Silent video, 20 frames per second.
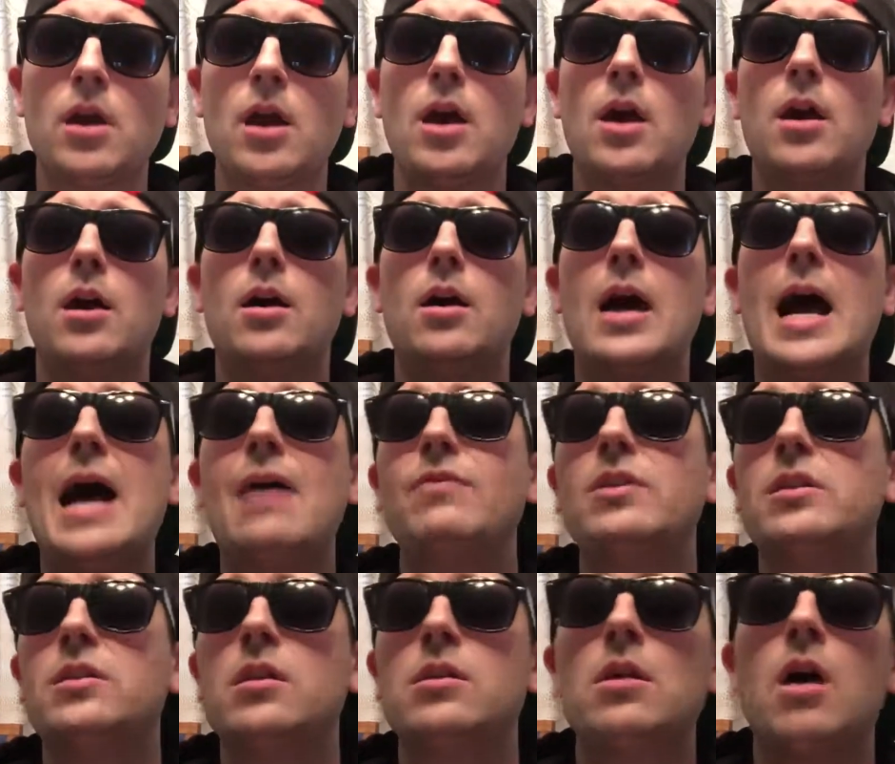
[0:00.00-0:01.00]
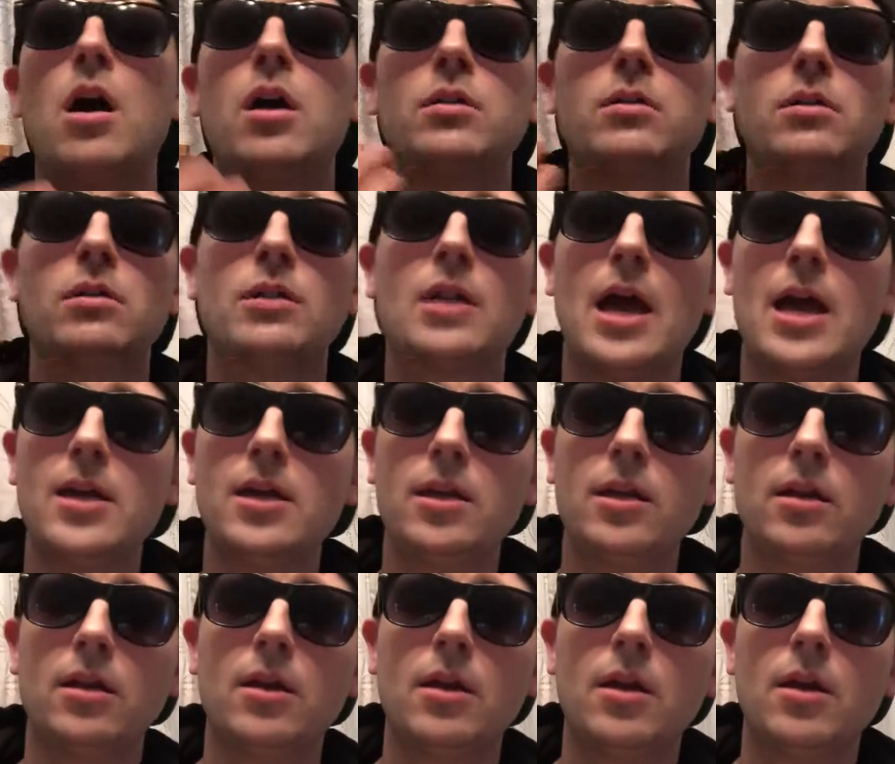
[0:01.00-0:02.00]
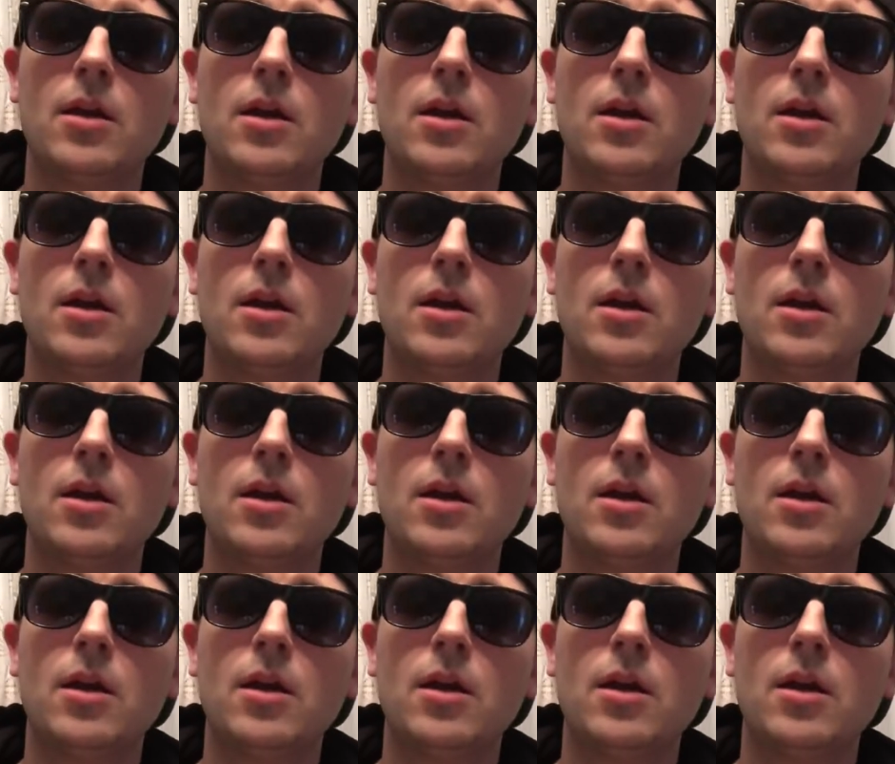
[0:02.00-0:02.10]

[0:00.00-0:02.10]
Obviously, the underlying